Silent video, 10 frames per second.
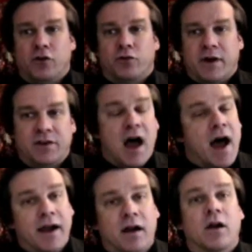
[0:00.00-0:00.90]
to
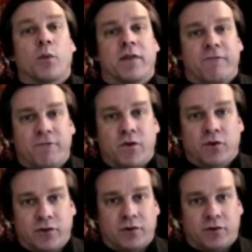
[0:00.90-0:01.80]
retire with
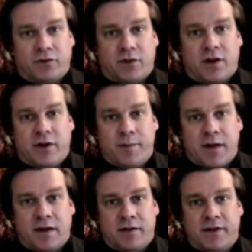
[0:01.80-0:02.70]
full Social Security
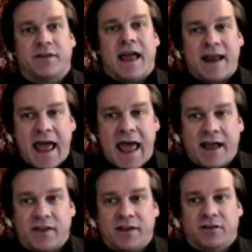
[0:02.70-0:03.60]
benefits and
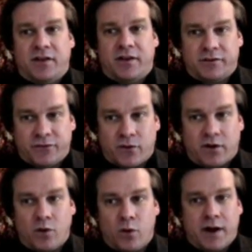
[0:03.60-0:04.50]
access to their
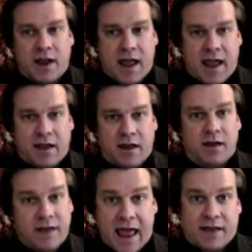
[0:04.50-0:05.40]
401k
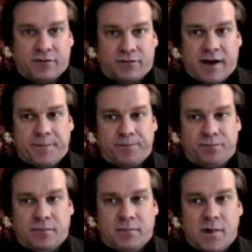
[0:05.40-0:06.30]
tax-free.
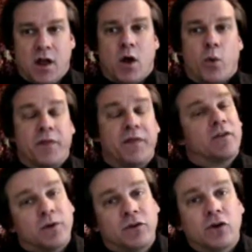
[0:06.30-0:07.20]
What
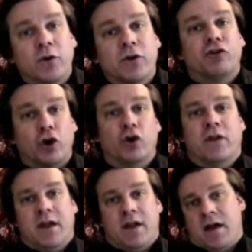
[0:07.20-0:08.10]
this would do is
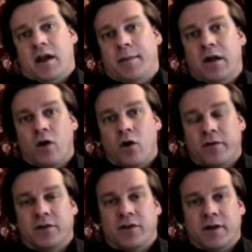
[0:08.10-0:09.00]
turn the economy
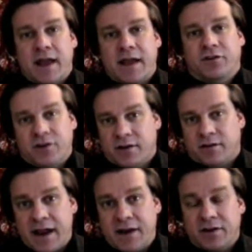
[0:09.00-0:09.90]
over to the next
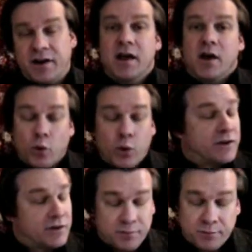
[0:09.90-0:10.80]
generation,
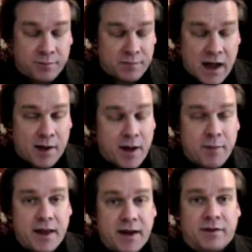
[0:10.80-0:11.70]
which
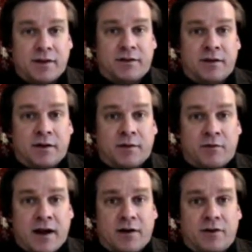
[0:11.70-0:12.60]
by many
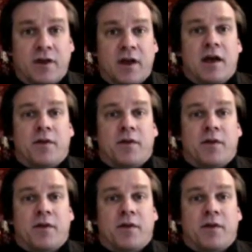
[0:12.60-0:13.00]
records,